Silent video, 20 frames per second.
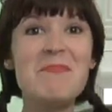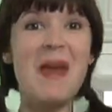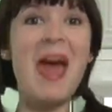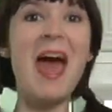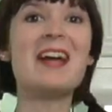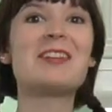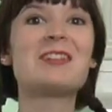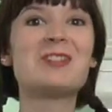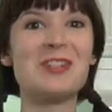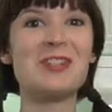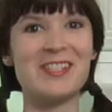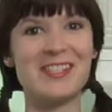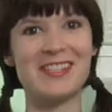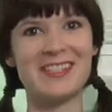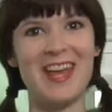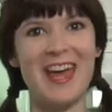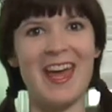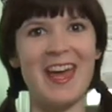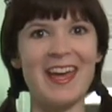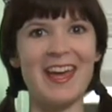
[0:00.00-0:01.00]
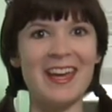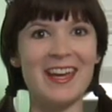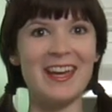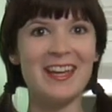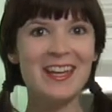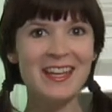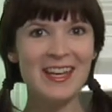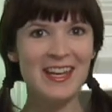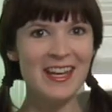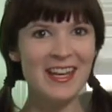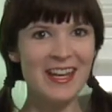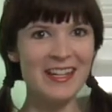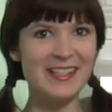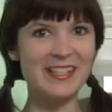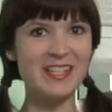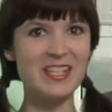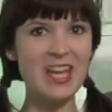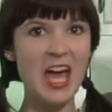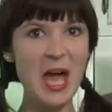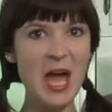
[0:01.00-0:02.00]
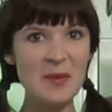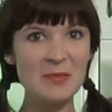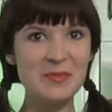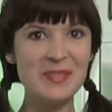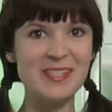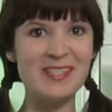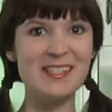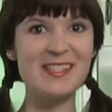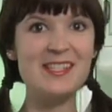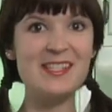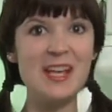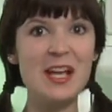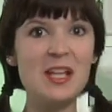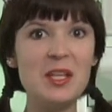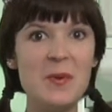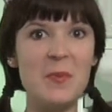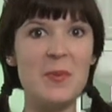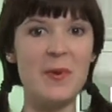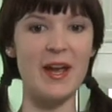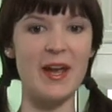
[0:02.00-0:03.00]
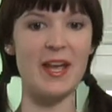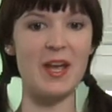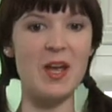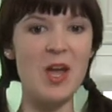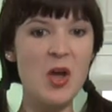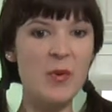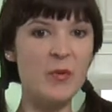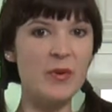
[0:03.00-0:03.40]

Patrick's Day. It's a time to celebrate